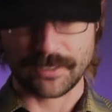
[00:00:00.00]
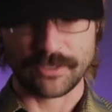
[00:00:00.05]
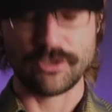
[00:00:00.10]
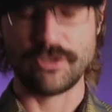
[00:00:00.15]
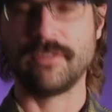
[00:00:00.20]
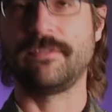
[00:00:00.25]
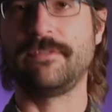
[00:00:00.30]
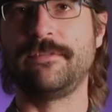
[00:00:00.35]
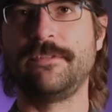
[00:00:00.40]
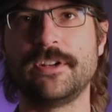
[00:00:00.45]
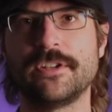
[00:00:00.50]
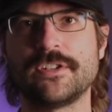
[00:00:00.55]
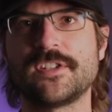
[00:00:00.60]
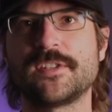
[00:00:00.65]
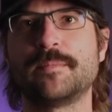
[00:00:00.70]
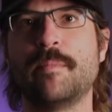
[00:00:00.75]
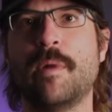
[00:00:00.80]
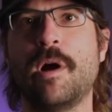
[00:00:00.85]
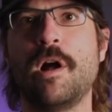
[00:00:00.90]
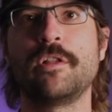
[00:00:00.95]
You could fit a
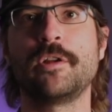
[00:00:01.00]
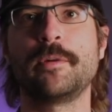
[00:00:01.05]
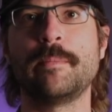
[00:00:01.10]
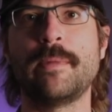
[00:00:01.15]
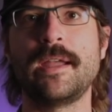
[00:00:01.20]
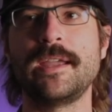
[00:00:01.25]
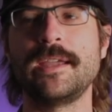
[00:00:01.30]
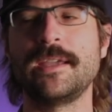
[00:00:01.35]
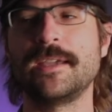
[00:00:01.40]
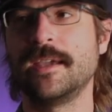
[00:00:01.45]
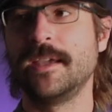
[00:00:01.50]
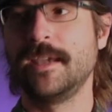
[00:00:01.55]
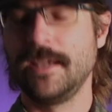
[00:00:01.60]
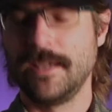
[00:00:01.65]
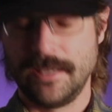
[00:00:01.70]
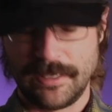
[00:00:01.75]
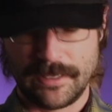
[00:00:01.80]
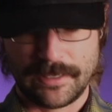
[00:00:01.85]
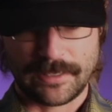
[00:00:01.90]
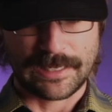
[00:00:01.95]
smaller mic
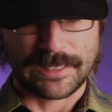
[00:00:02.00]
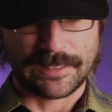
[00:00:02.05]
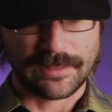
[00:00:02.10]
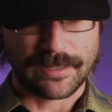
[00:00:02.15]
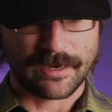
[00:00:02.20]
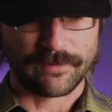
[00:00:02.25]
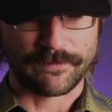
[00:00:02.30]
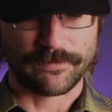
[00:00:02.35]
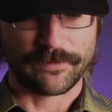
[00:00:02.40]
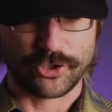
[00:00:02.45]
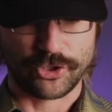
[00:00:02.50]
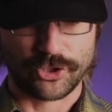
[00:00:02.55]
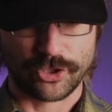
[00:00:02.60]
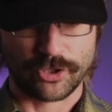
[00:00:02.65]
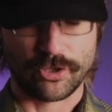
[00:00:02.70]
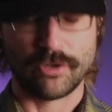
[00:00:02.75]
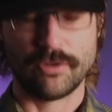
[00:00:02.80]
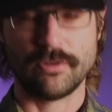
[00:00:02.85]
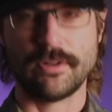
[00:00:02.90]
in there for sure,